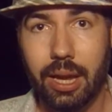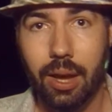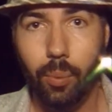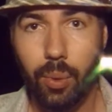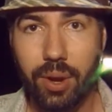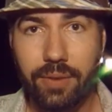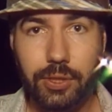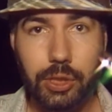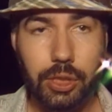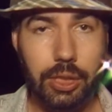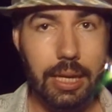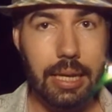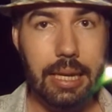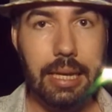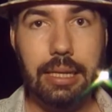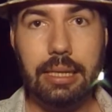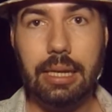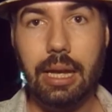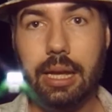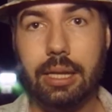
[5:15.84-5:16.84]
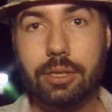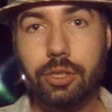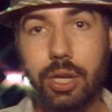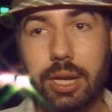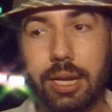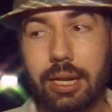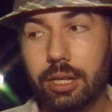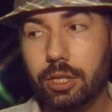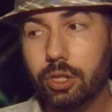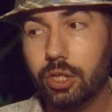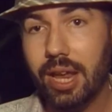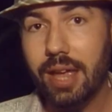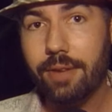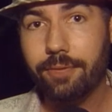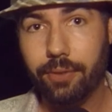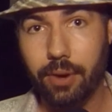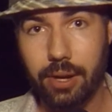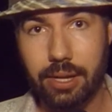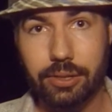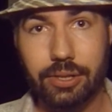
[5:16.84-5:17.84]
we've seen uh, Gina
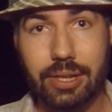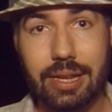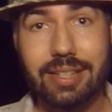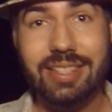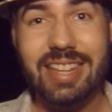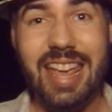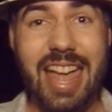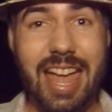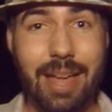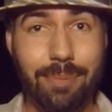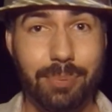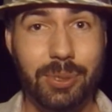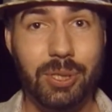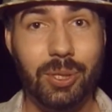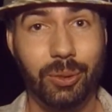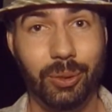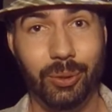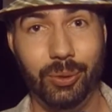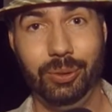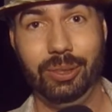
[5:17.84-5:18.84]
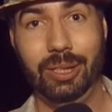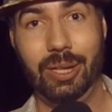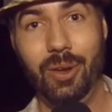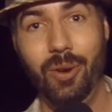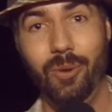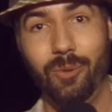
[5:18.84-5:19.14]
Jeffries. It's absolutely